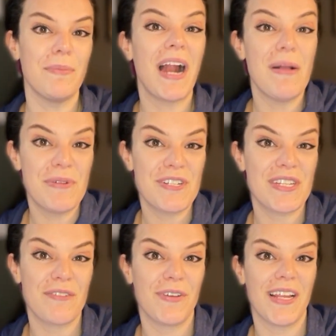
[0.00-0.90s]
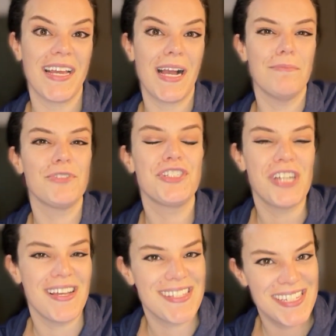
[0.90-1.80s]
but I personally feel like I'm
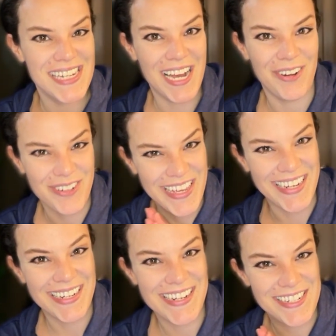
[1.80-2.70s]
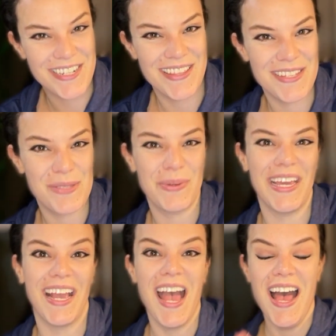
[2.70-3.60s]
just now getting into the swing